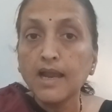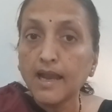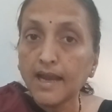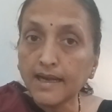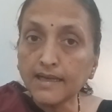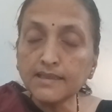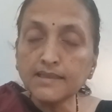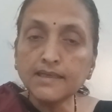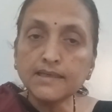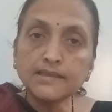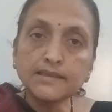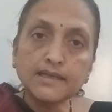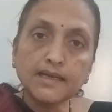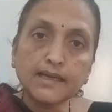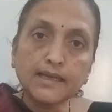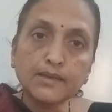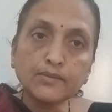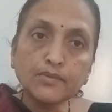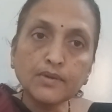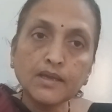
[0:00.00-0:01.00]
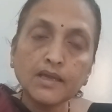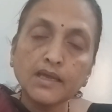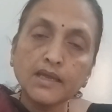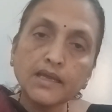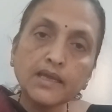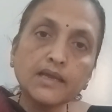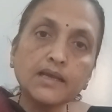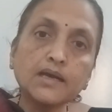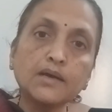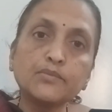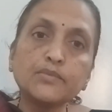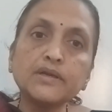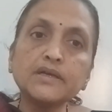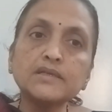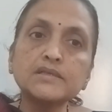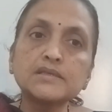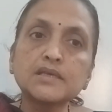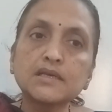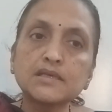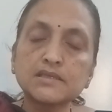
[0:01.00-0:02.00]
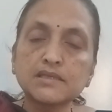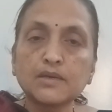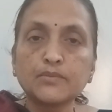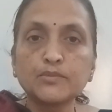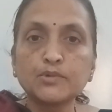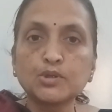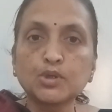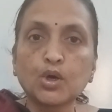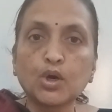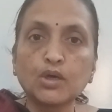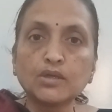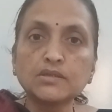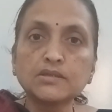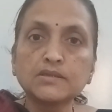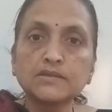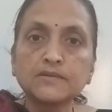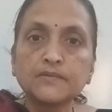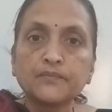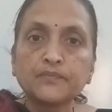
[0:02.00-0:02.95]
At that time he commits some tort,